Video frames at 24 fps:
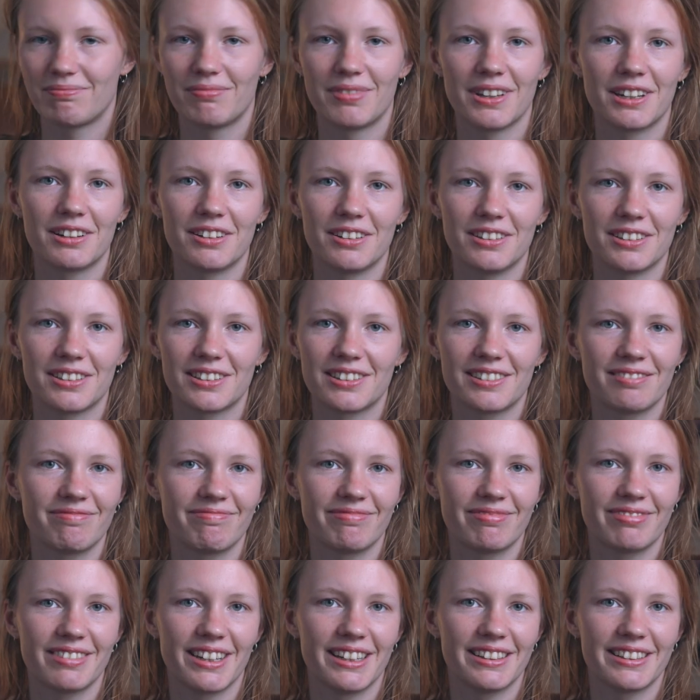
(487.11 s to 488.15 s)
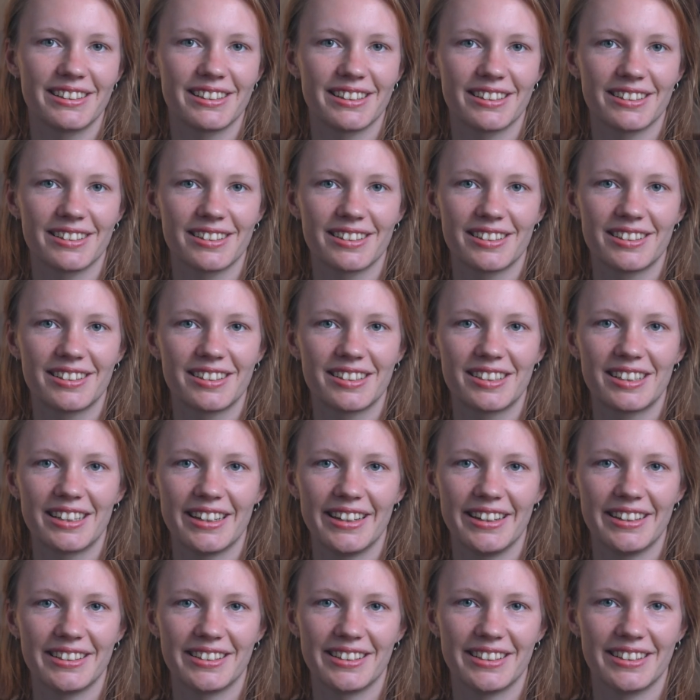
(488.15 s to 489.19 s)
because that's just the
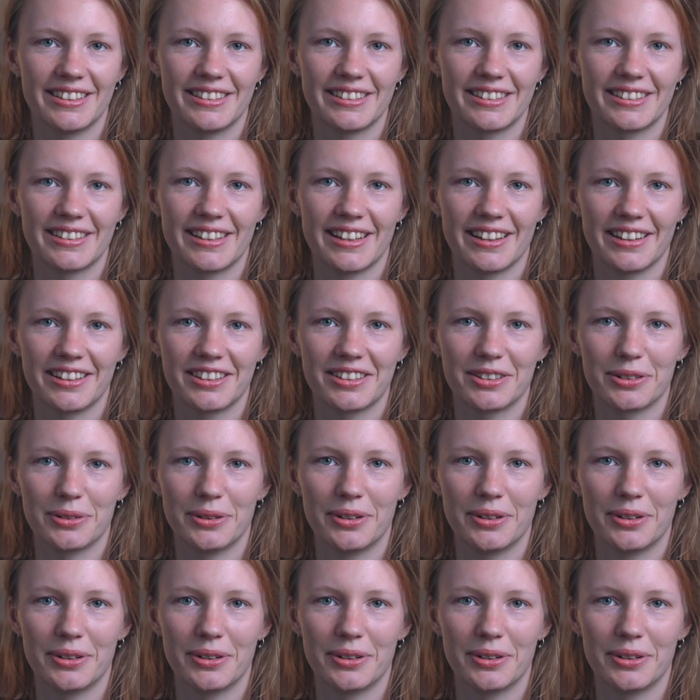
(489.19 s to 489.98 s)
easiest thing